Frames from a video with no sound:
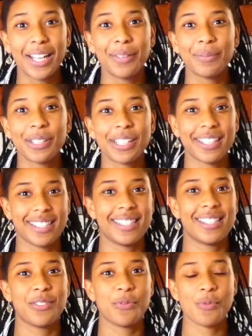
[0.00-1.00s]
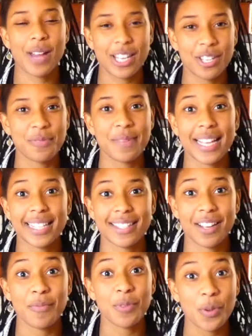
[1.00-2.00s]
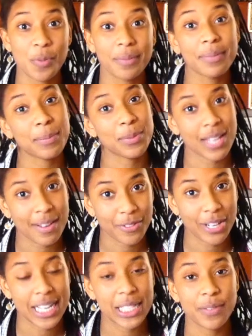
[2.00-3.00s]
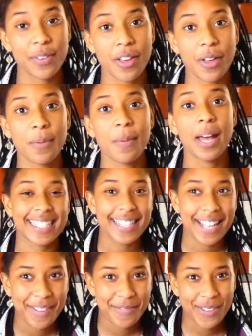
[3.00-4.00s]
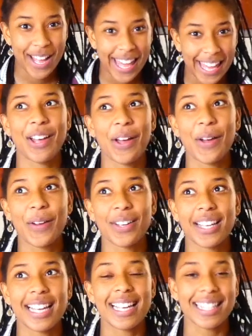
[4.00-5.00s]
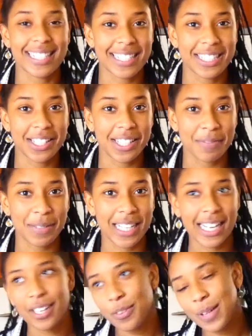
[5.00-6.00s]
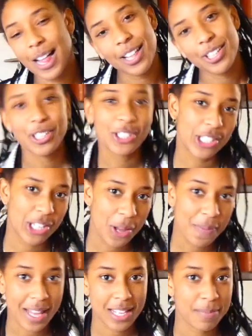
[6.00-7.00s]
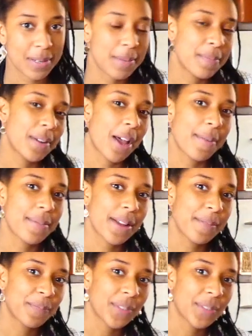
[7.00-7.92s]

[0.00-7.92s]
because when you mess up, you want people to have grace for you the same way. So easy to be like, well, you should know better, blah, blah, blah. But